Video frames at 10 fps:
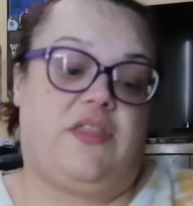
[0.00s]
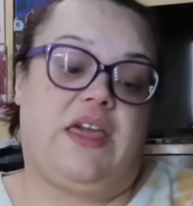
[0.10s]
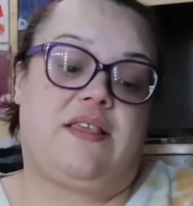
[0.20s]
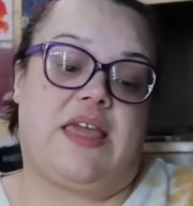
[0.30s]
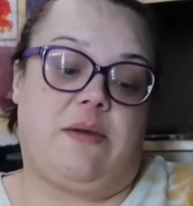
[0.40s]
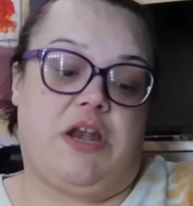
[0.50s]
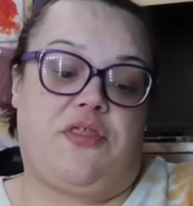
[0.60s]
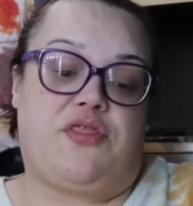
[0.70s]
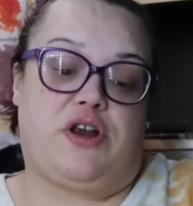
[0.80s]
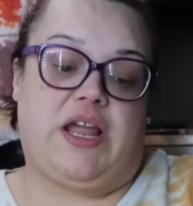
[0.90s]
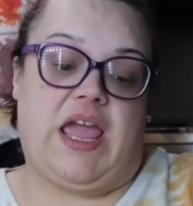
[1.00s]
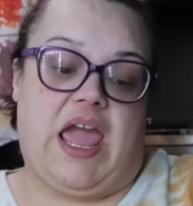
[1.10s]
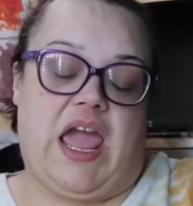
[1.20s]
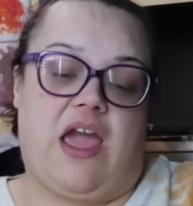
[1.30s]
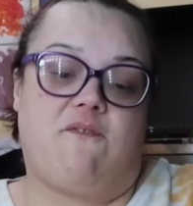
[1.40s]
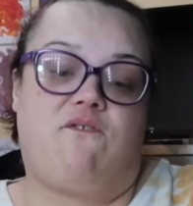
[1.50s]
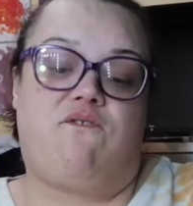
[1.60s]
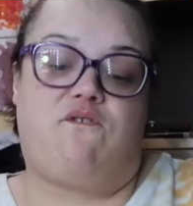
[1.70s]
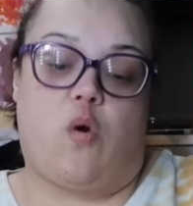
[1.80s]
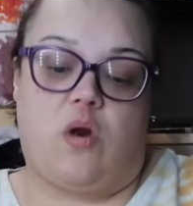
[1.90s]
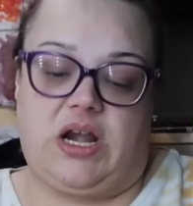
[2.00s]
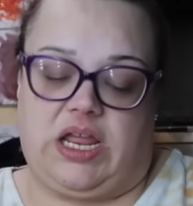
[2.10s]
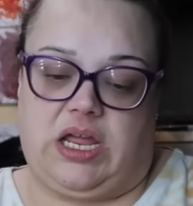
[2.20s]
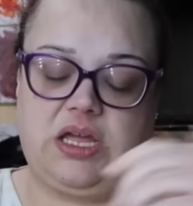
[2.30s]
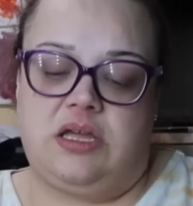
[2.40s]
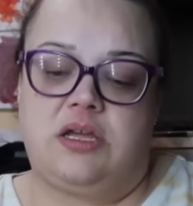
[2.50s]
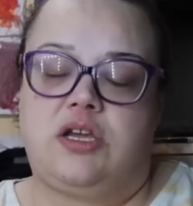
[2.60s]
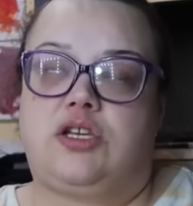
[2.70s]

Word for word: These came in at 38.40,